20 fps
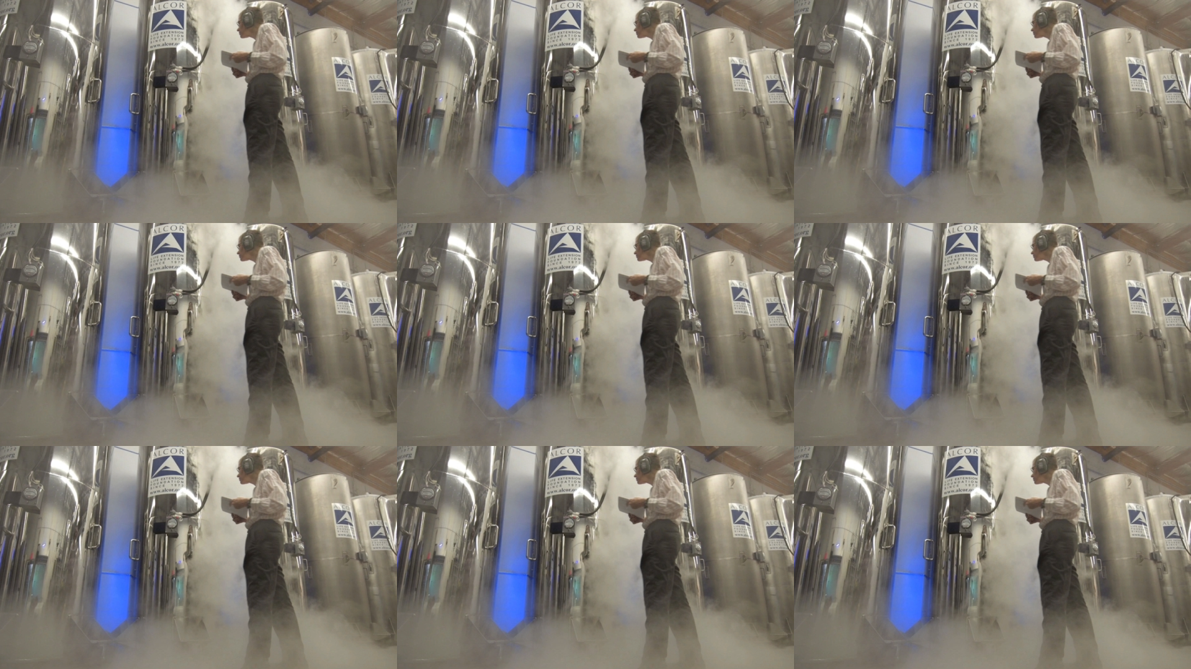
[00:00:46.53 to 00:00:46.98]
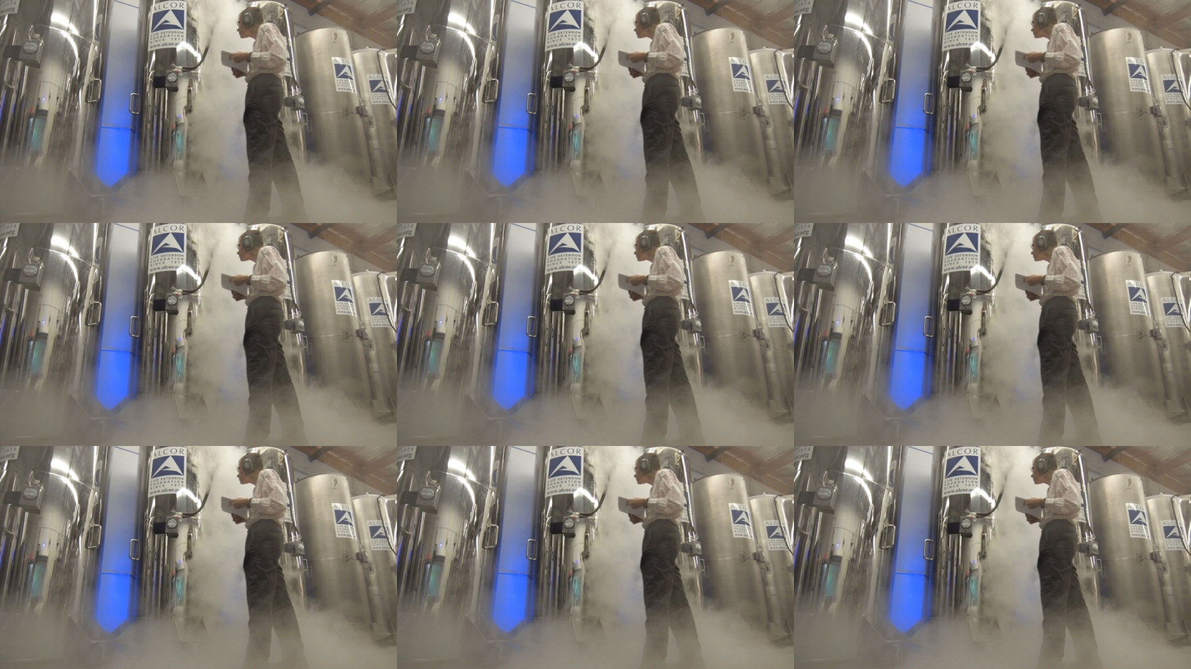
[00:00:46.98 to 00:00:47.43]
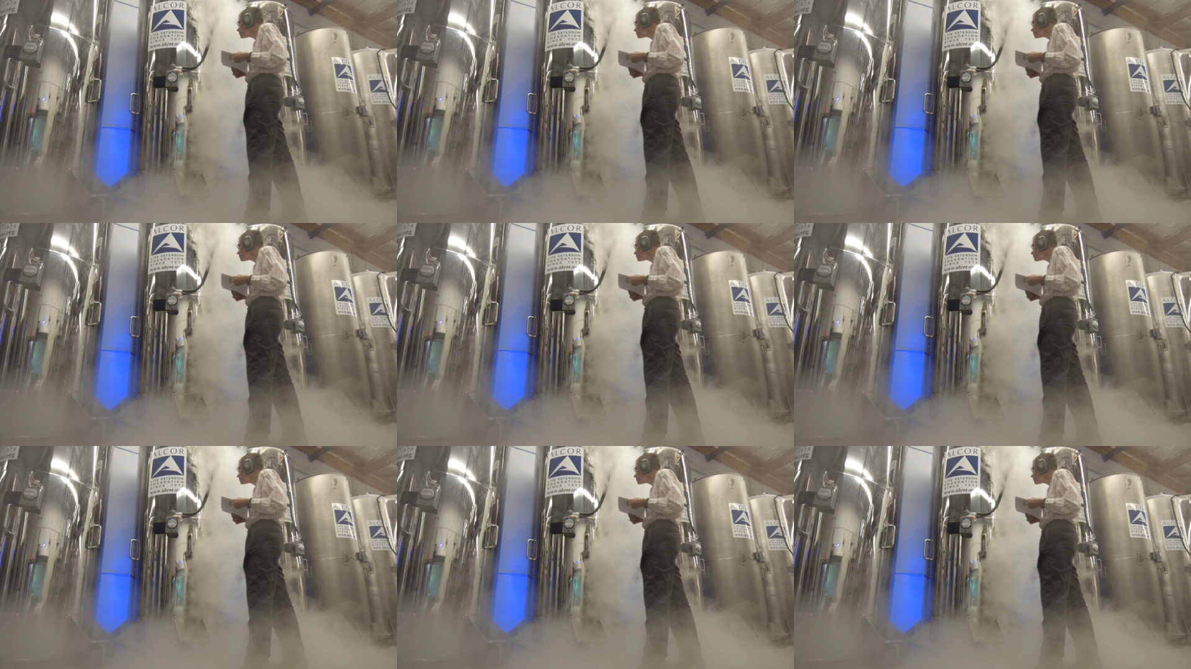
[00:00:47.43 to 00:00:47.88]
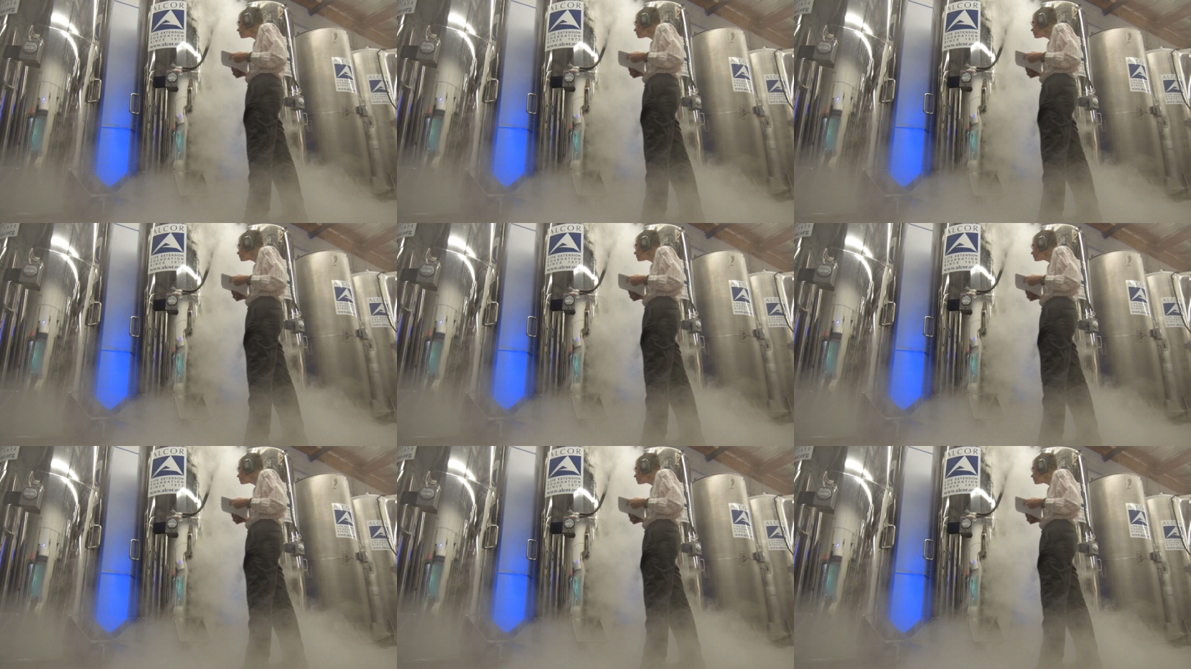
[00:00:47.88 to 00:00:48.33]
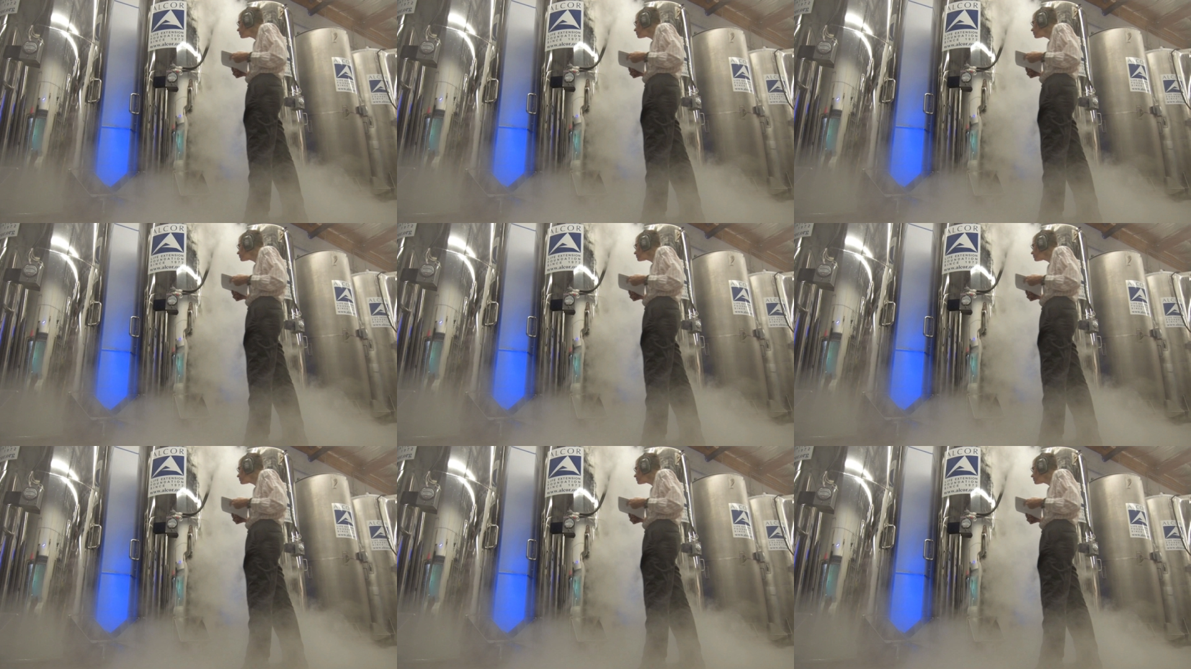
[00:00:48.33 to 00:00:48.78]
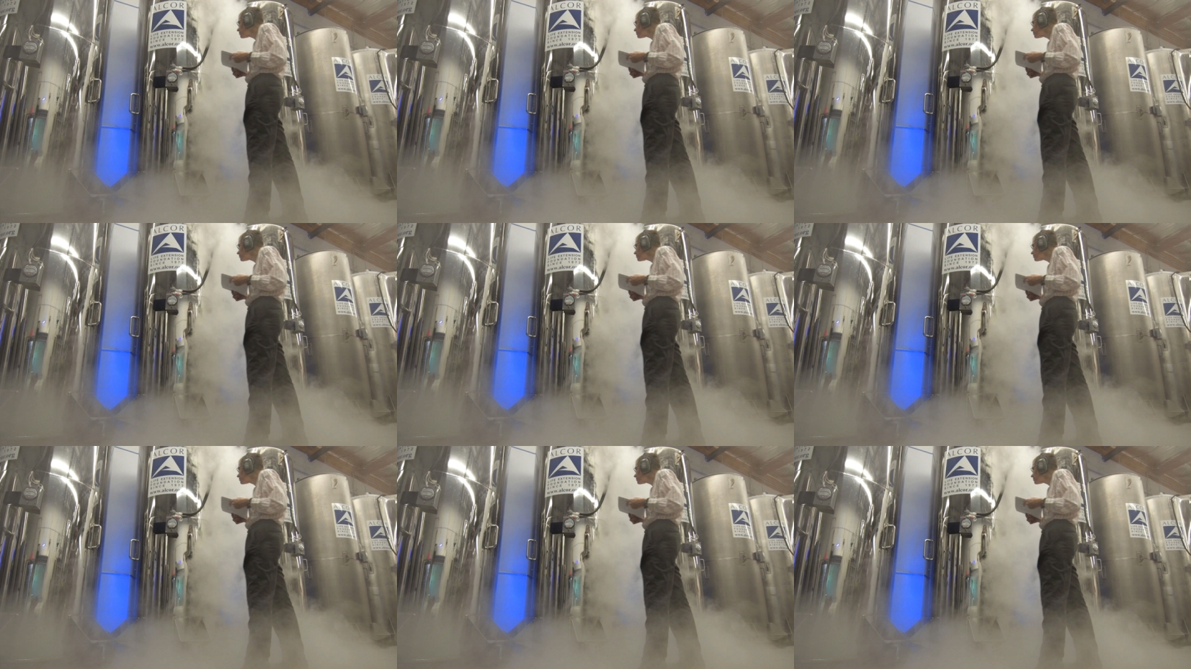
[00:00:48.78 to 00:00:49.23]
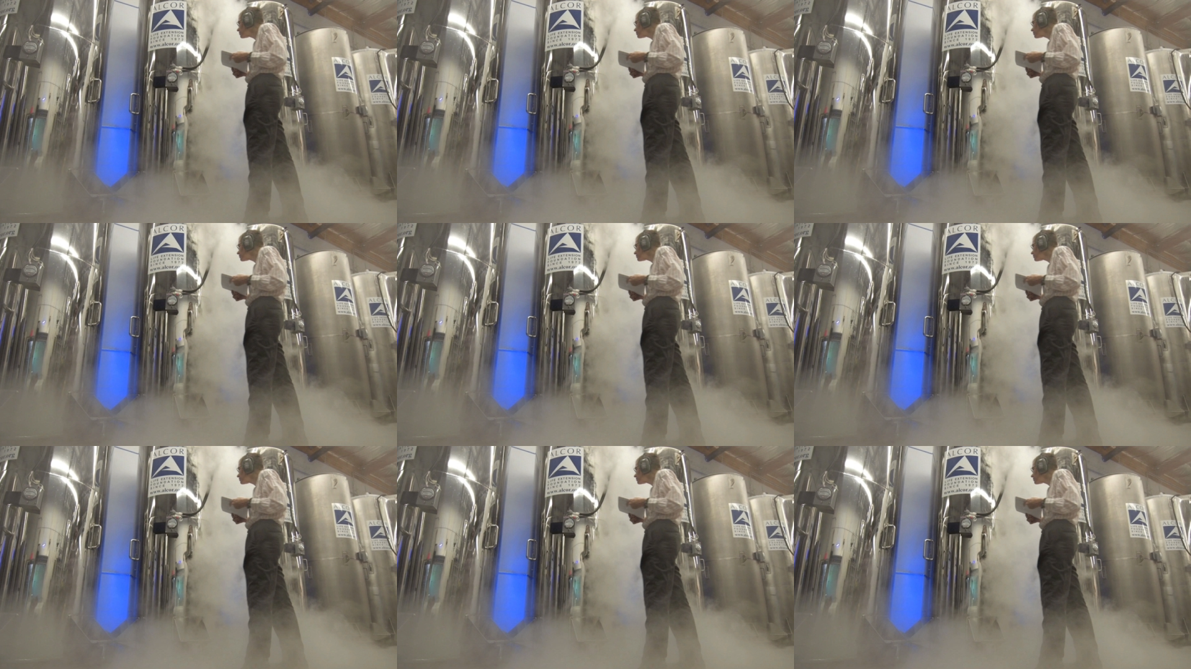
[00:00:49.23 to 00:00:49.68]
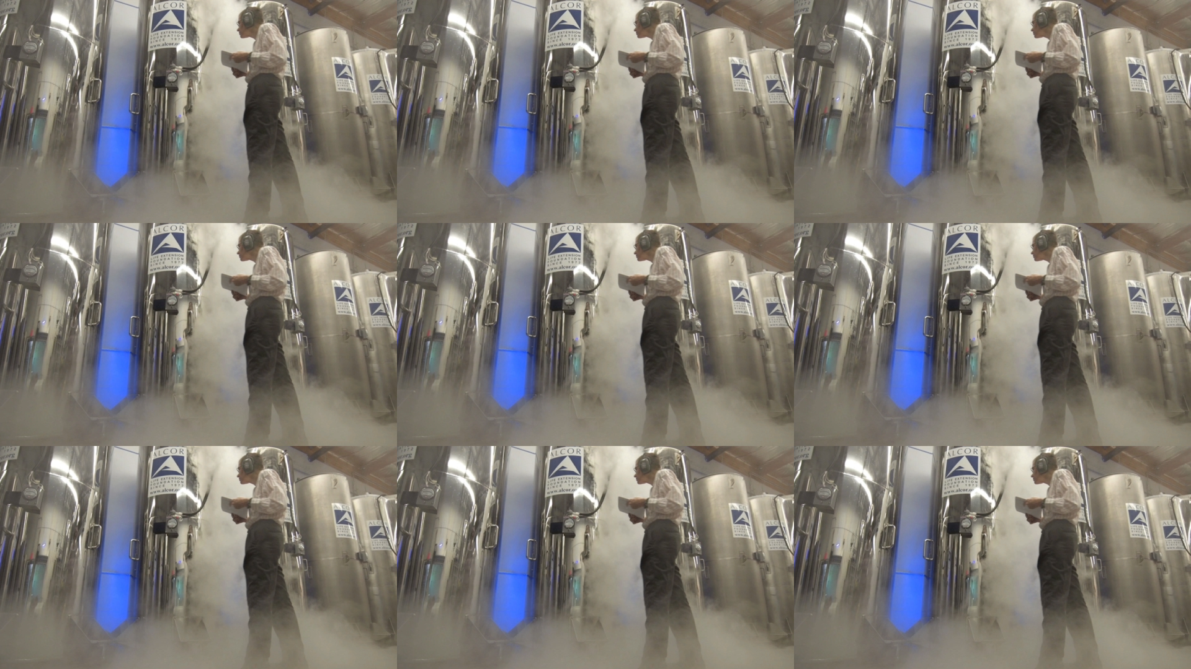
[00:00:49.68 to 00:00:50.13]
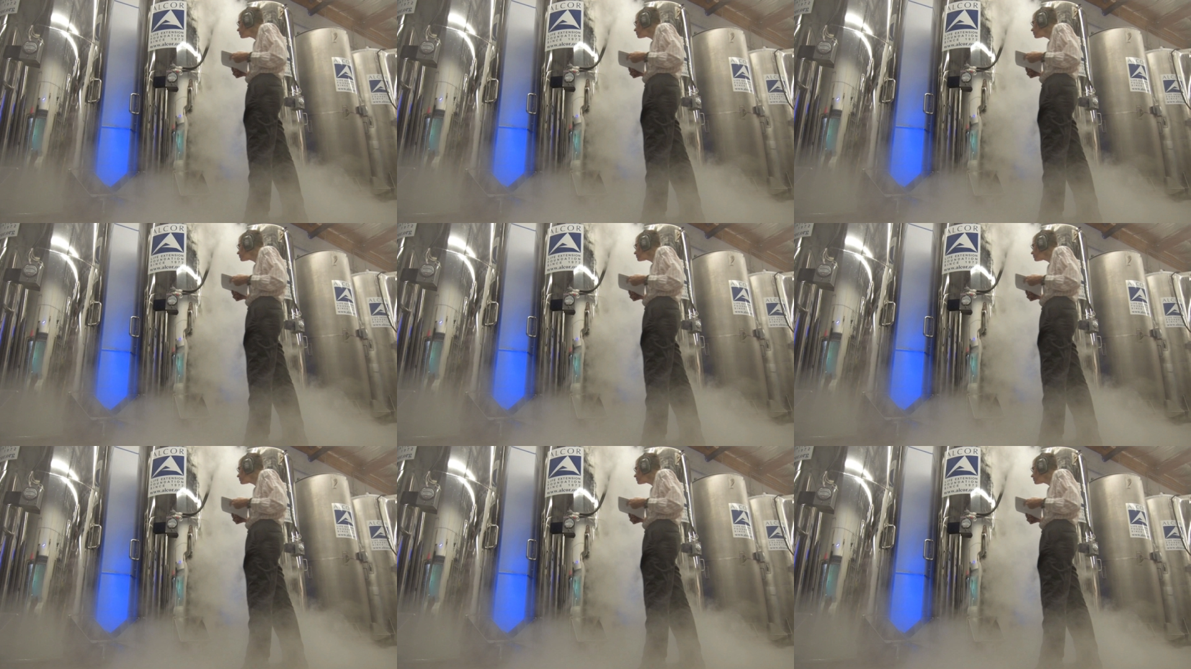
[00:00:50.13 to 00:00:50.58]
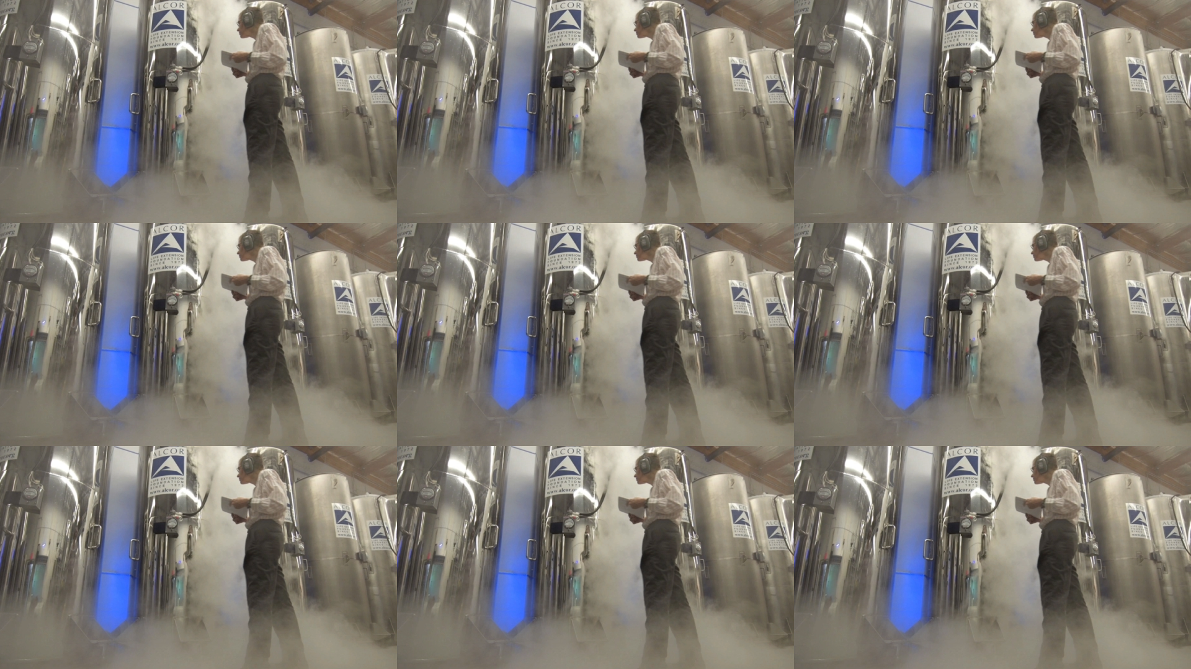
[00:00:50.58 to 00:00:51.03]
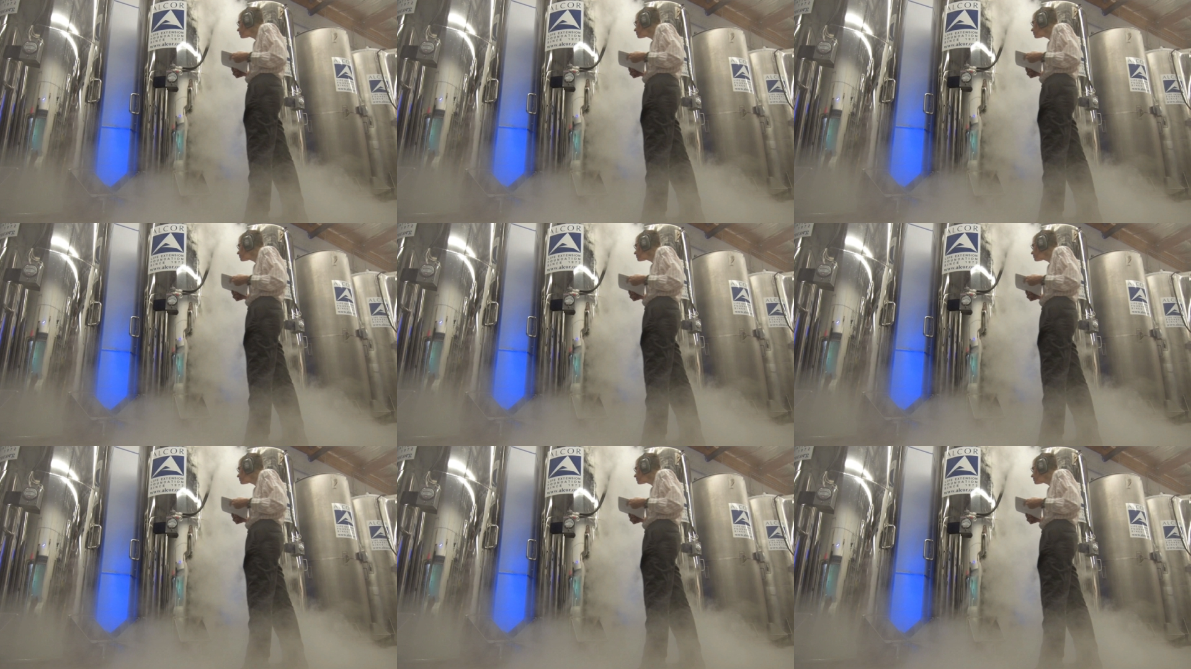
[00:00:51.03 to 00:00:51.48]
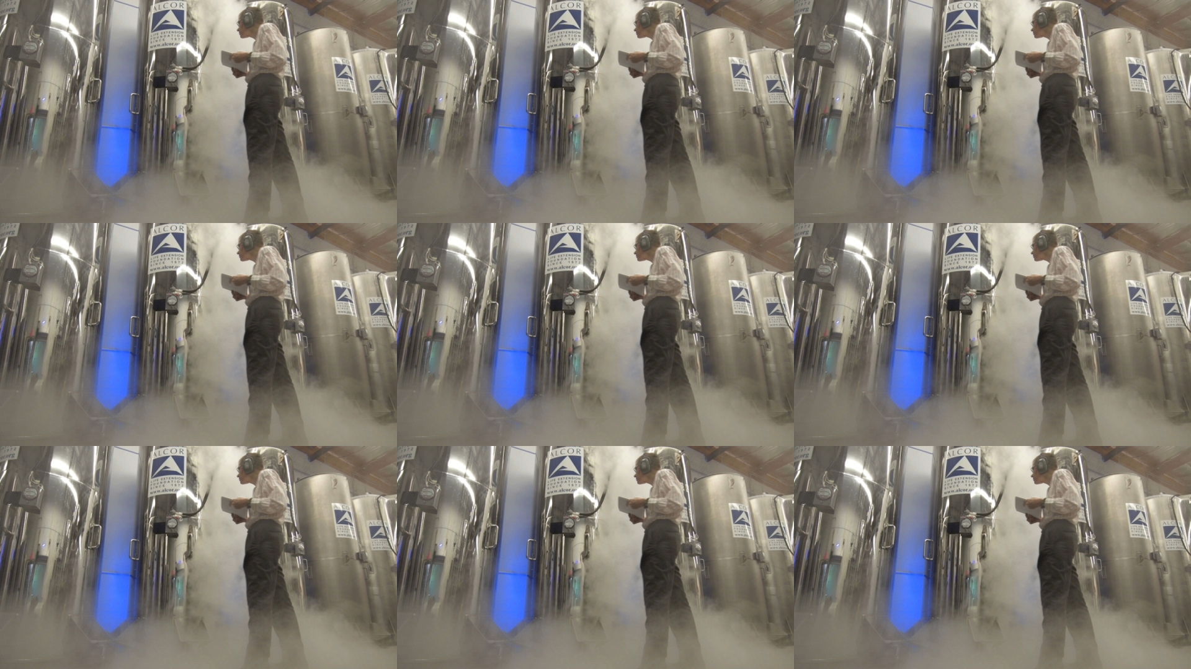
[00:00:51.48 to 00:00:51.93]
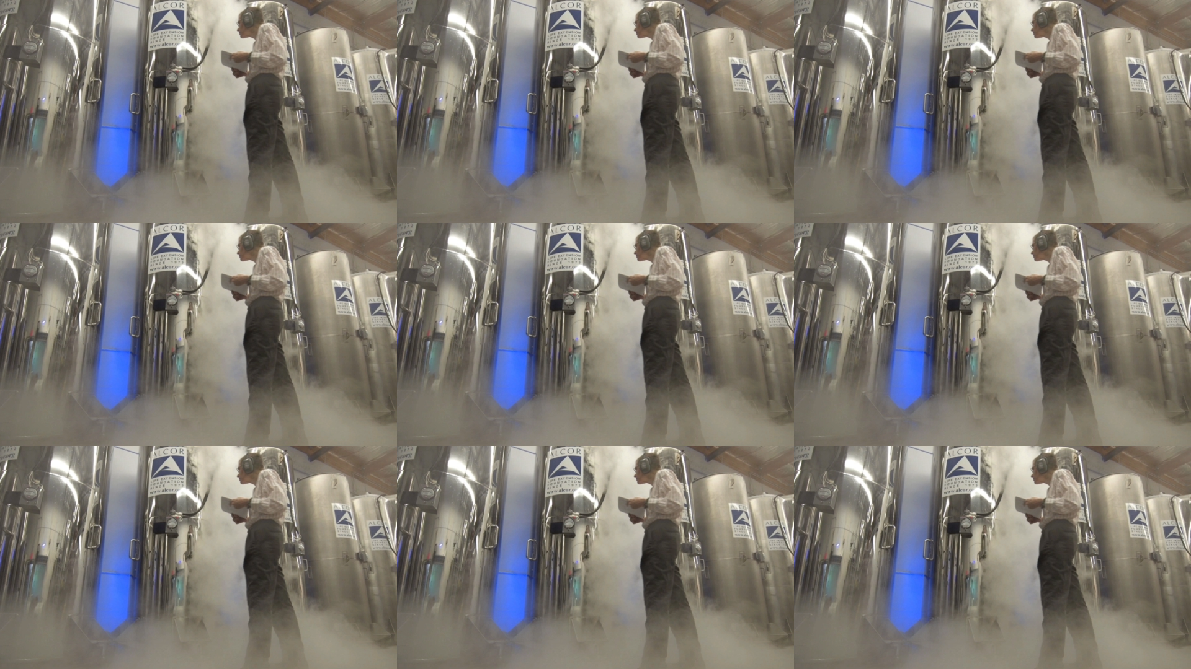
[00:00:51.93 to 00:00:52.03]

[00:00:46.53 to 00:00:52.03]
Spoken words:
(no speaker visible)